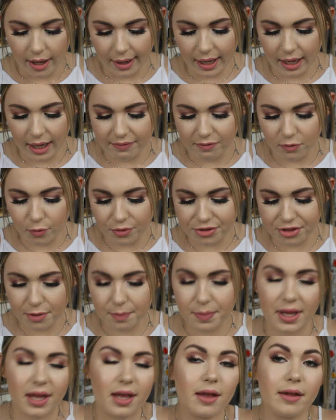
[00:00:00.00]
I have With the
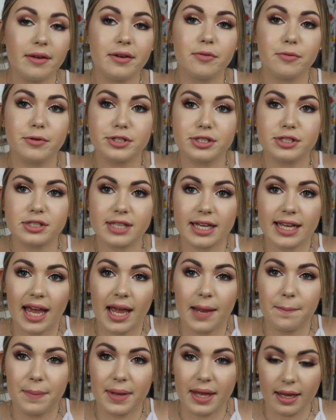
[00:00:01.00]
Band, which is like
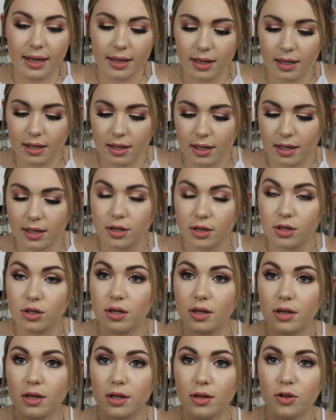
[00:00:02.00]
a pink,
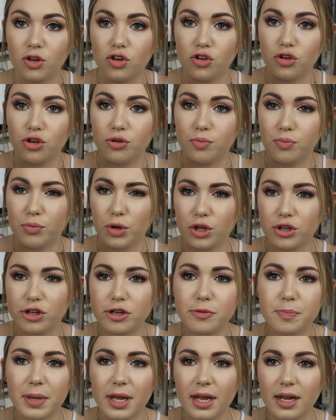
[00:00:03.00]

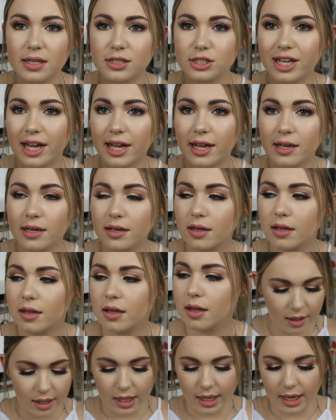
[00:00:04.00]
muted pink shade.
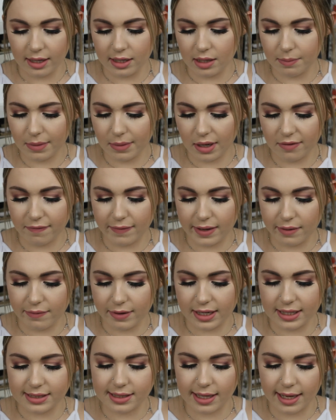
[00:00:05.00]
And then my
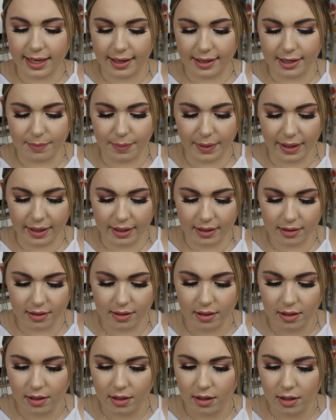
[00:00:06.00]
favourite is Candy Paint,
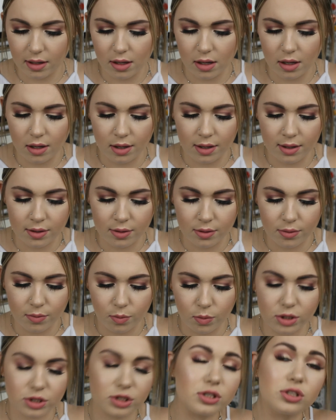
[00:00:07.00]

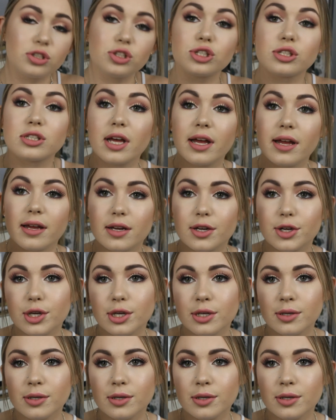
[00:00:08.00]
which is just like